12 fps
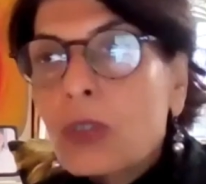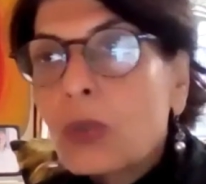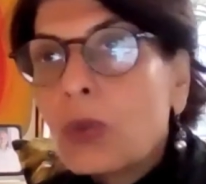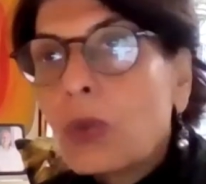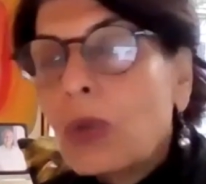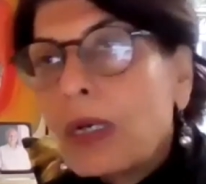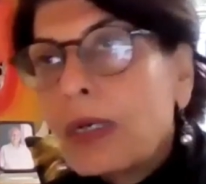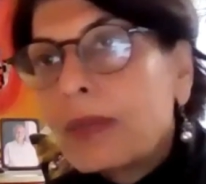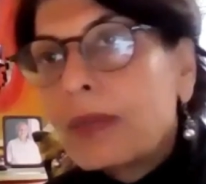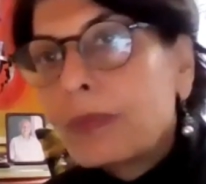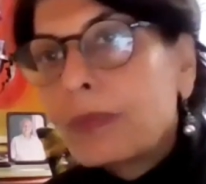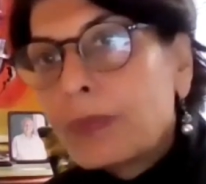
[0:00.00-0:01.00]

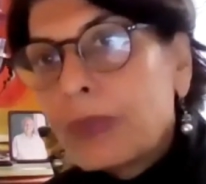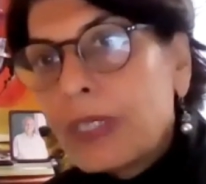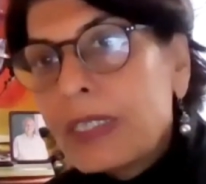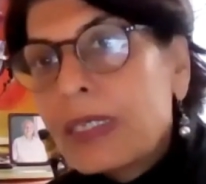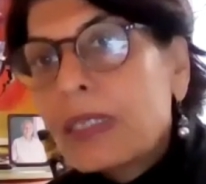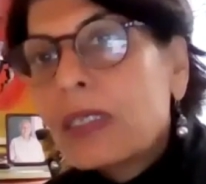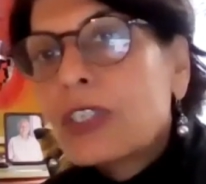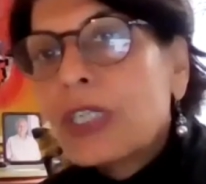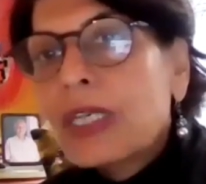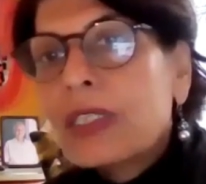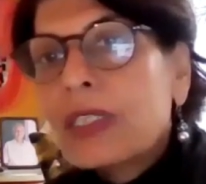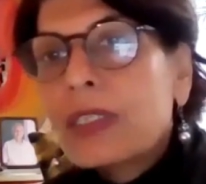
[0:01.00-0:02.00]
So these are the
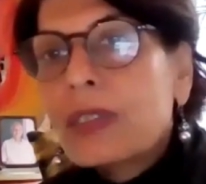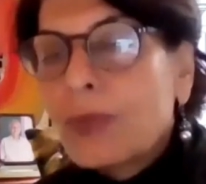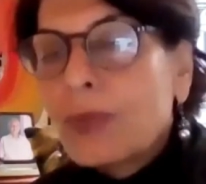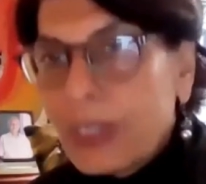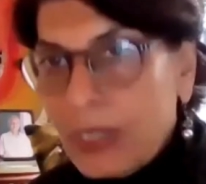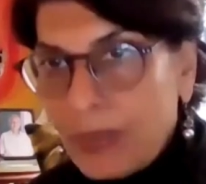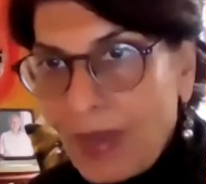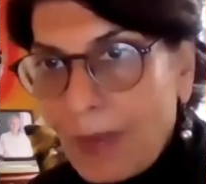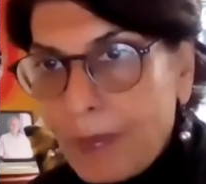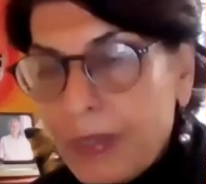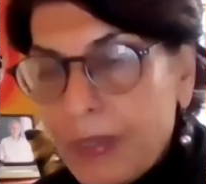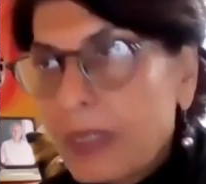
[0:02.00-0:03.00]
changes which have
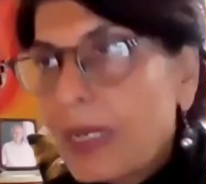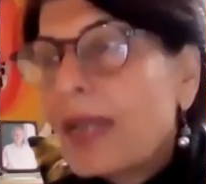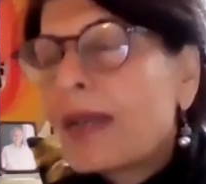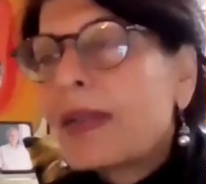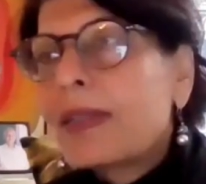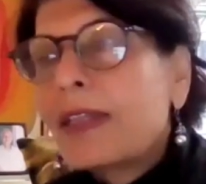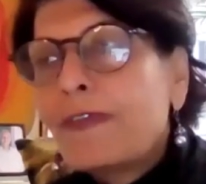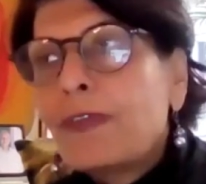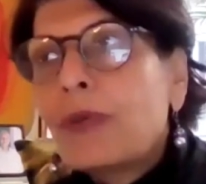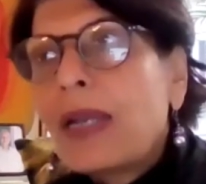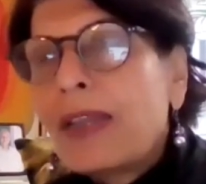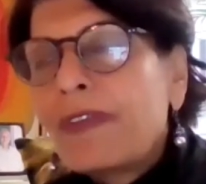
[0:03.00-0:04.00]
happened. And
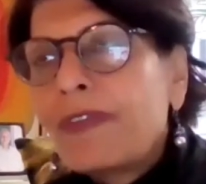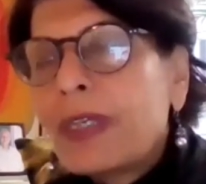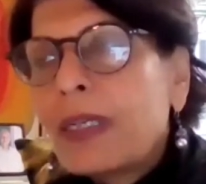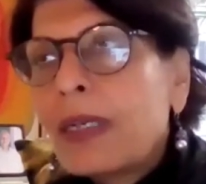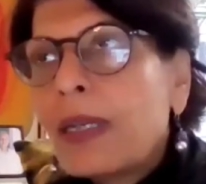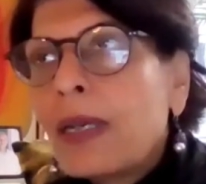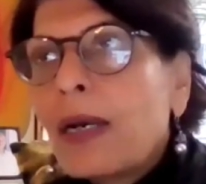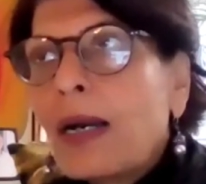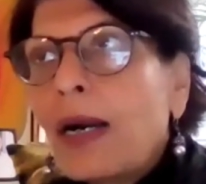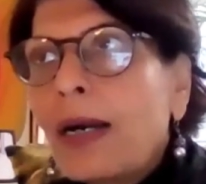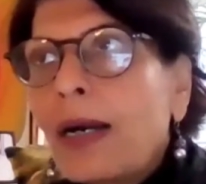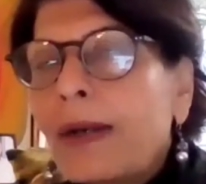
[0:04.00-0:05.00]
therefore, I feel,
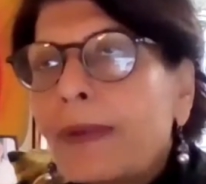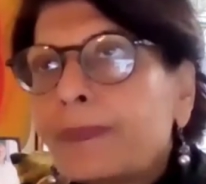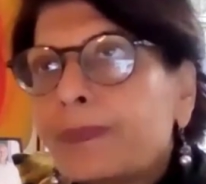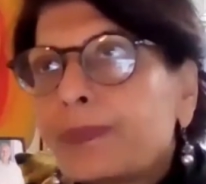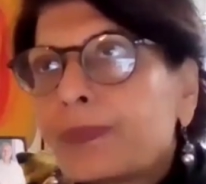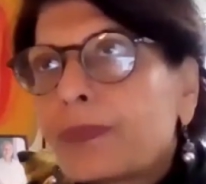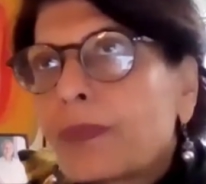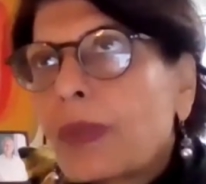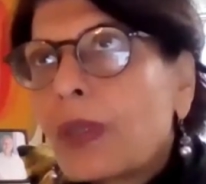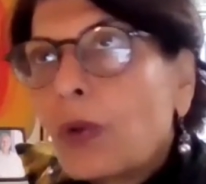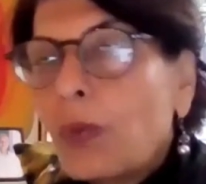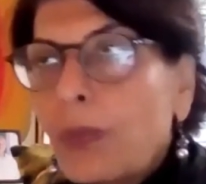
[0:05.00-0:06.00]

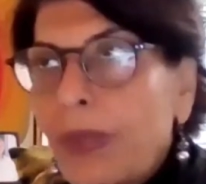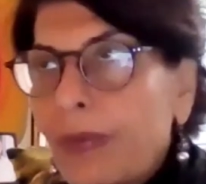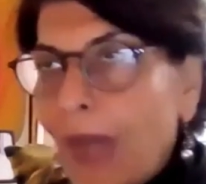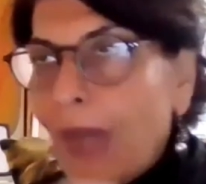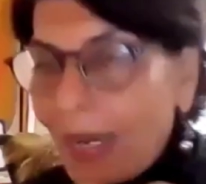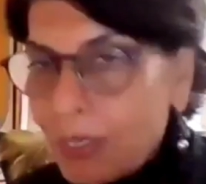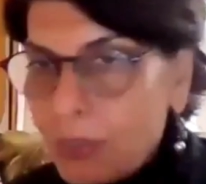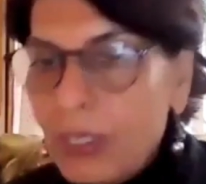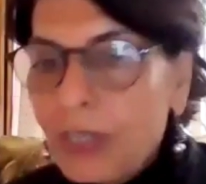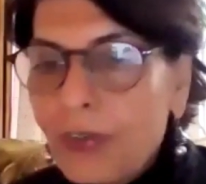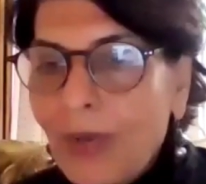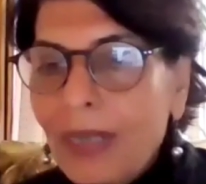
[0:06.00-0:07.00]
when you
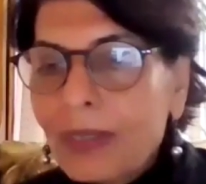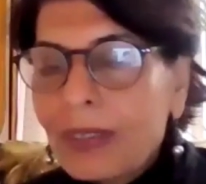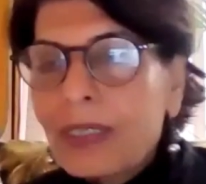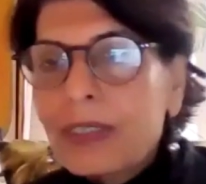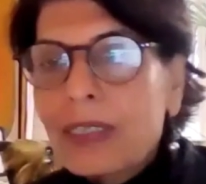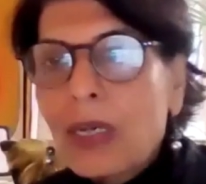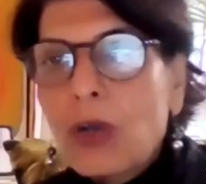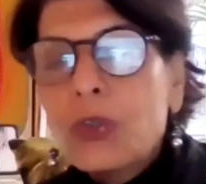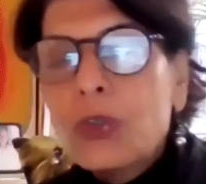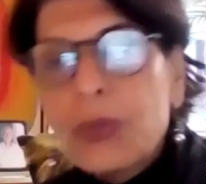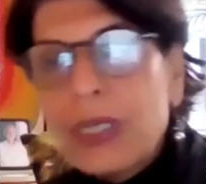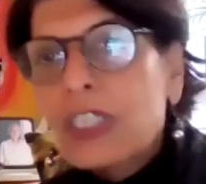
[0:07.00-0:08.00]
actually track things
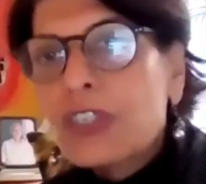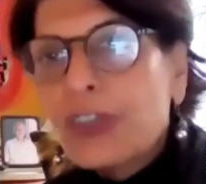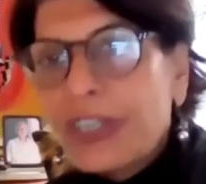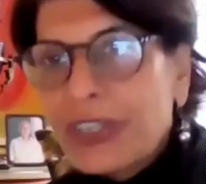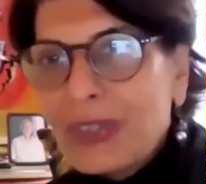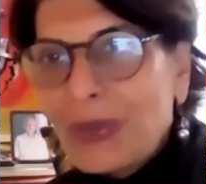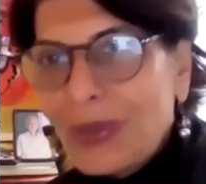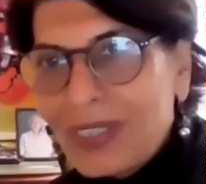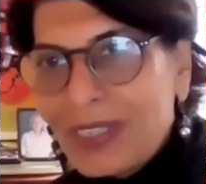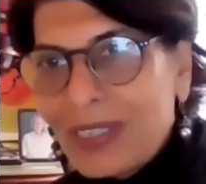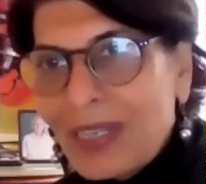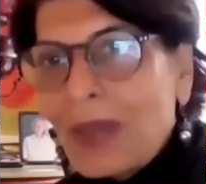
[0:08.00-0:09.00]
down, you can join the
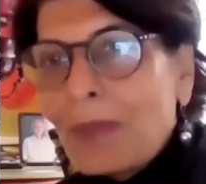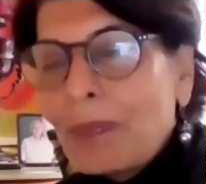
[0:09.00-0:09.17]
dots.